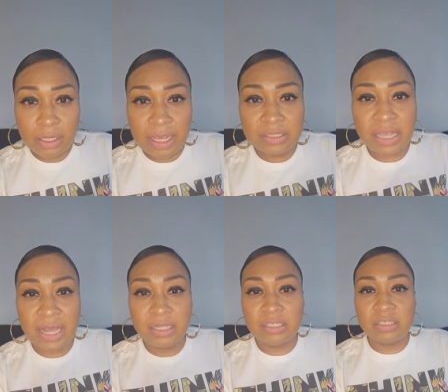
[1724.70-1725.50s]

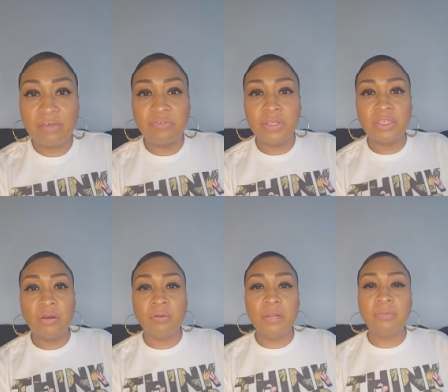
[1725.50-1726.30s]
Exactly, Stefan.
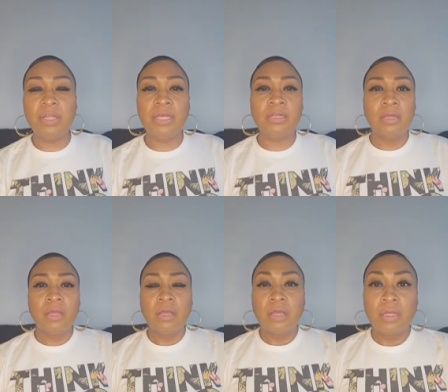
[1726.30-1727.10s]
Yo, what up, Lynn?
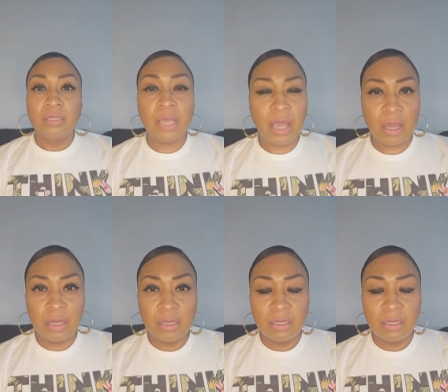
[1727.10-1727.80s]
Yeah.